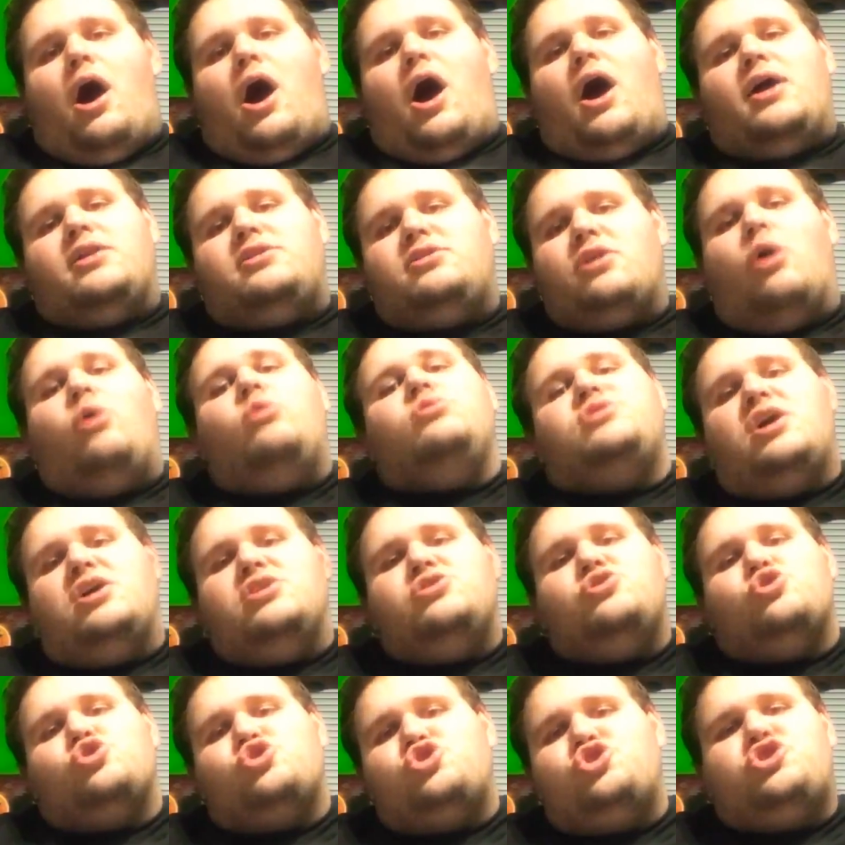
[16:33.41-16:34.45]
I don't
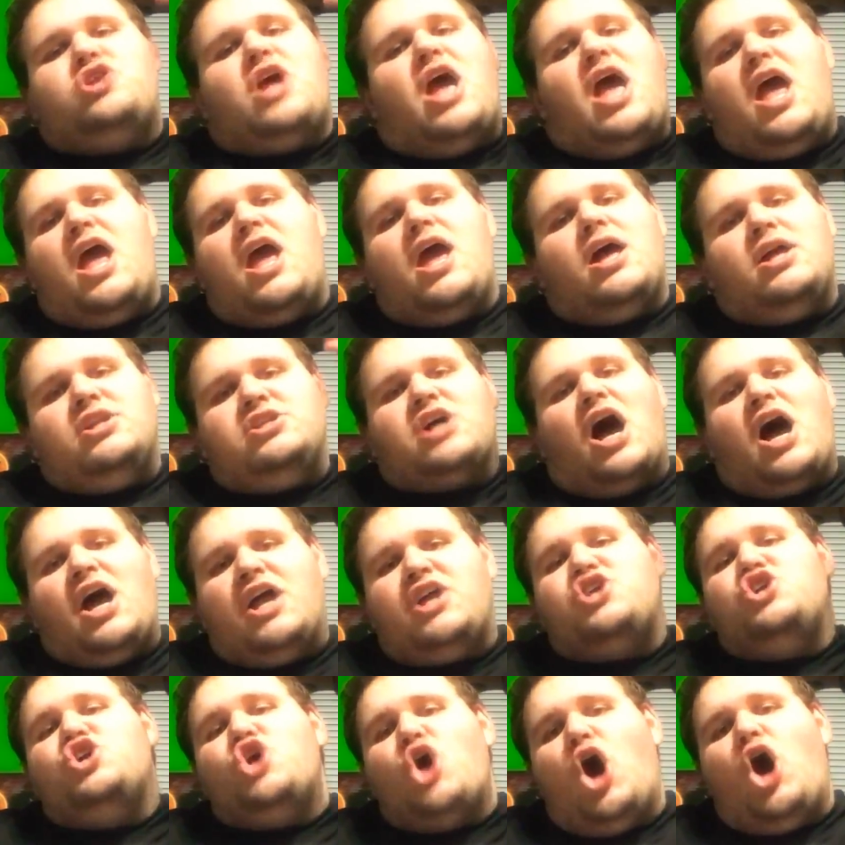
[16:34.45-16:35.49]
understand. I
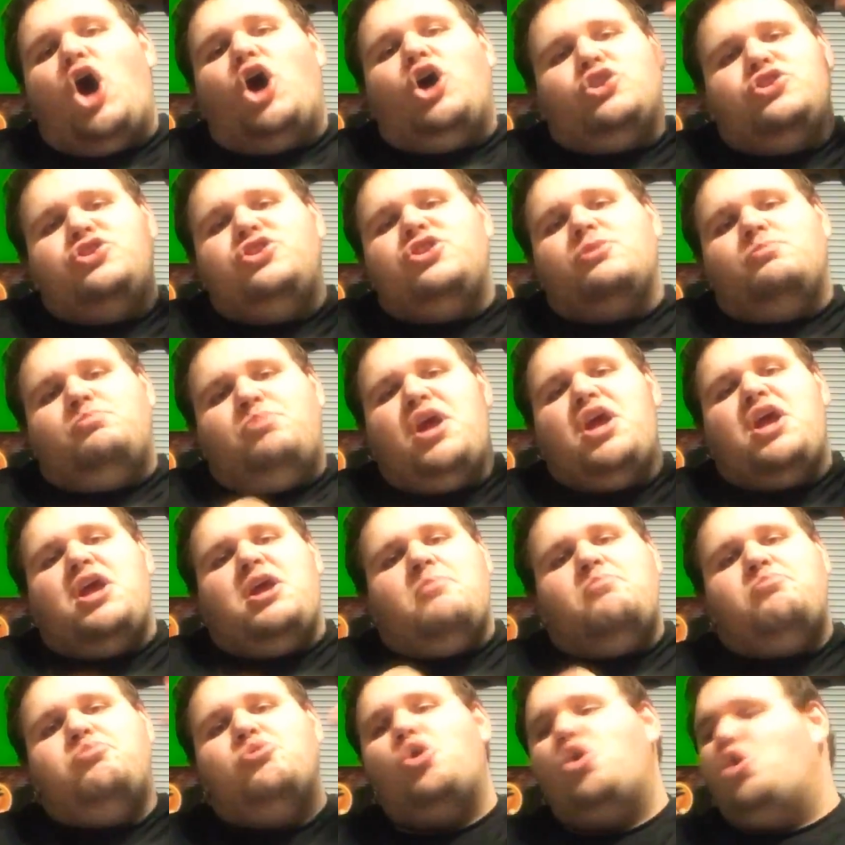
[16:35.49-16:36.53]
called the
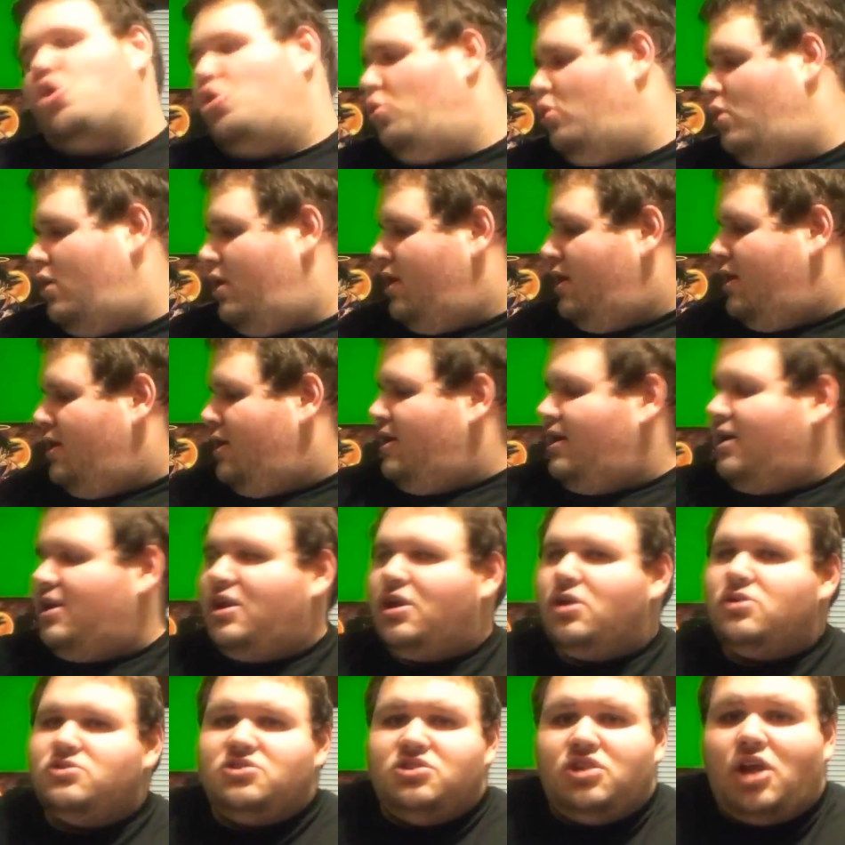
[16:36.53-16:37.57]
people. And
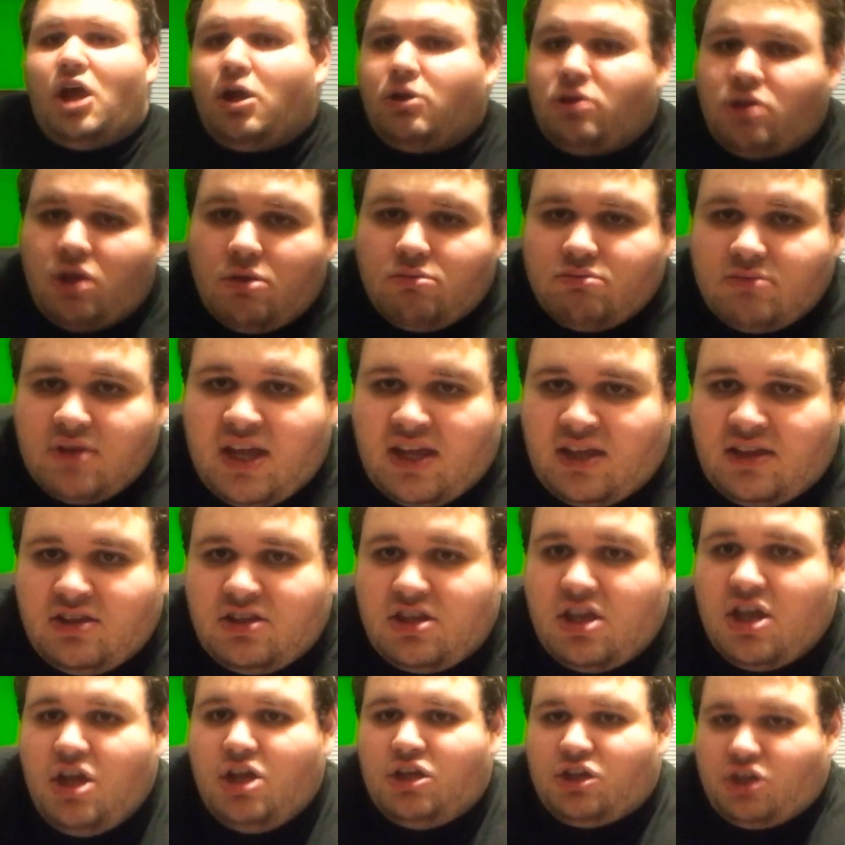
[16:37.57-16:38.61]
he goes, no, you
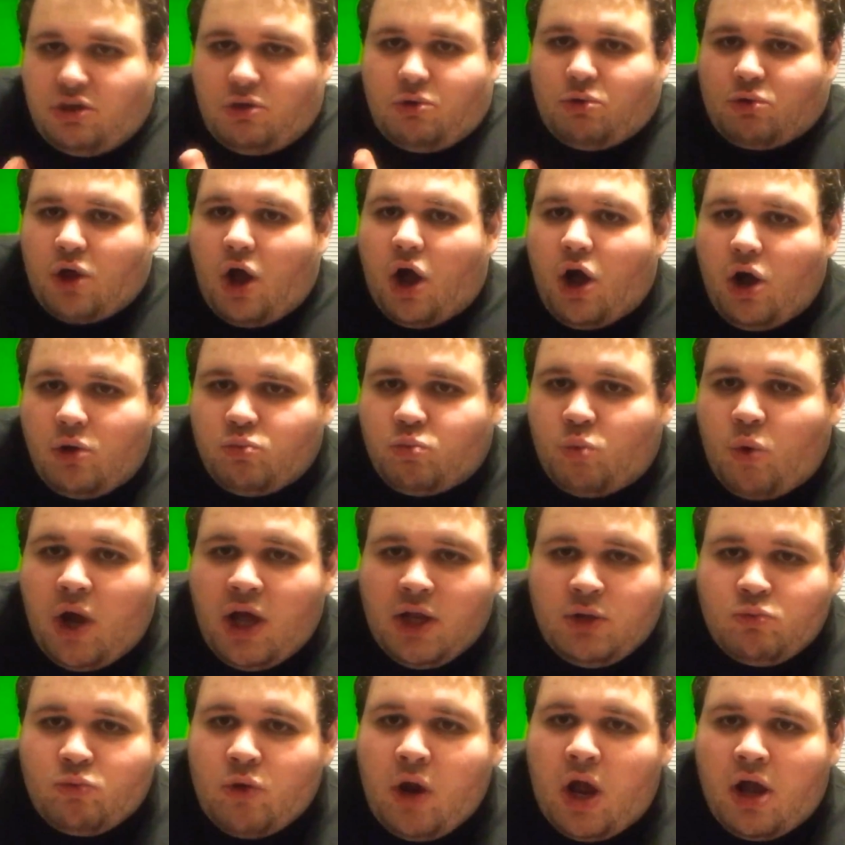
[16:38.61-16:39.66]
didn't. You called
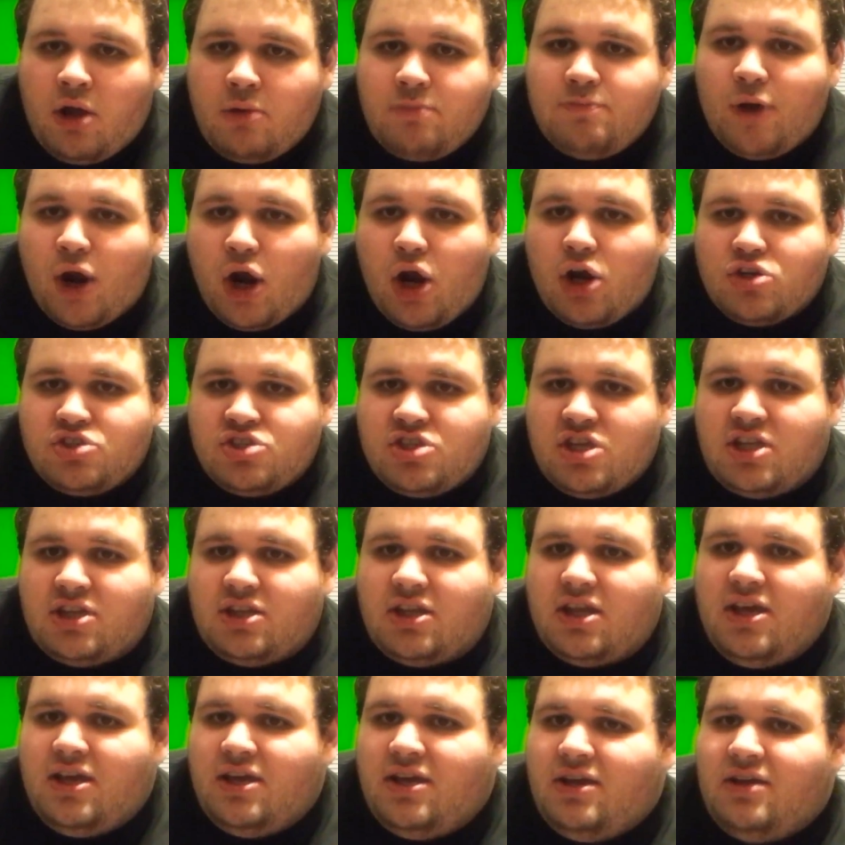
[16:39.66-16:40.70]
one wrong person.
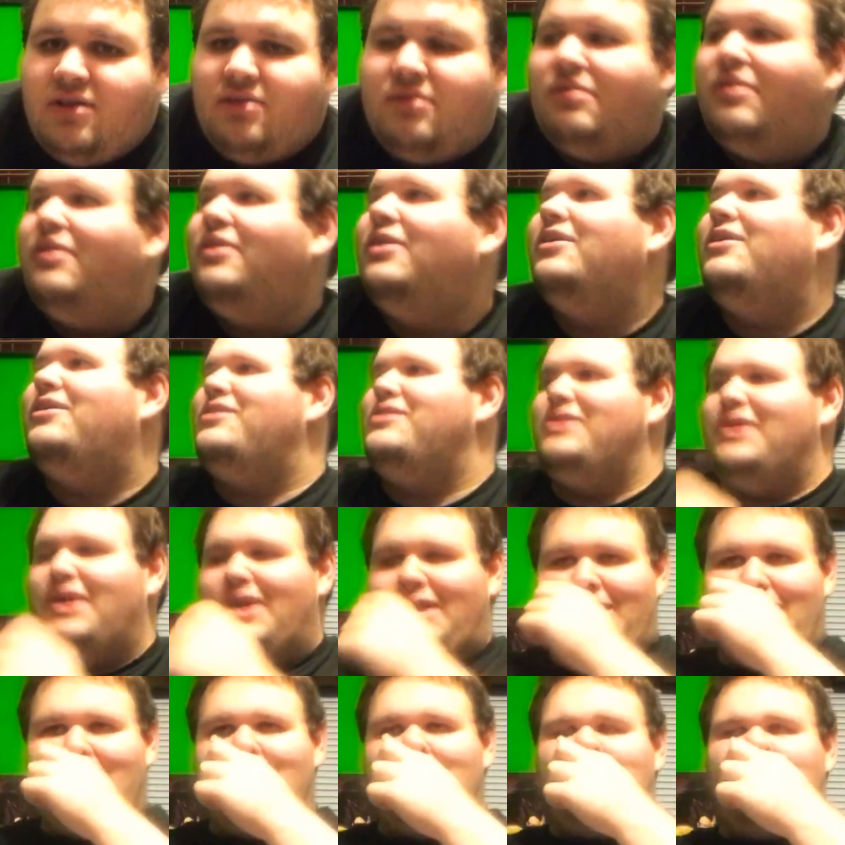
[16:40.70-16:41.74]

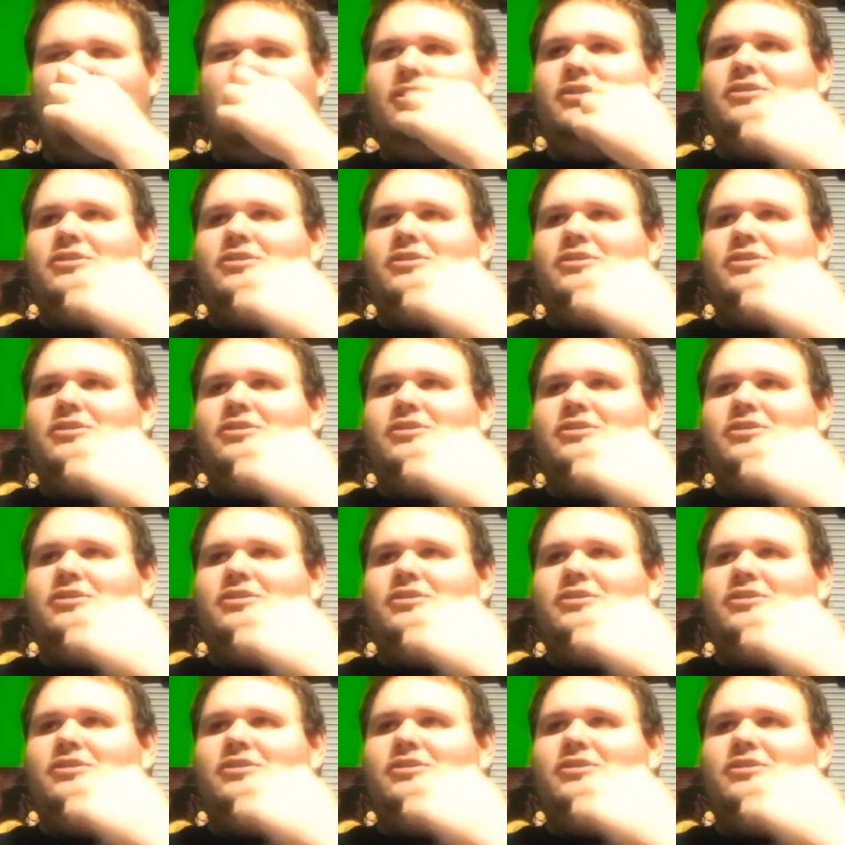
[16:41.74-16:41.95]
And,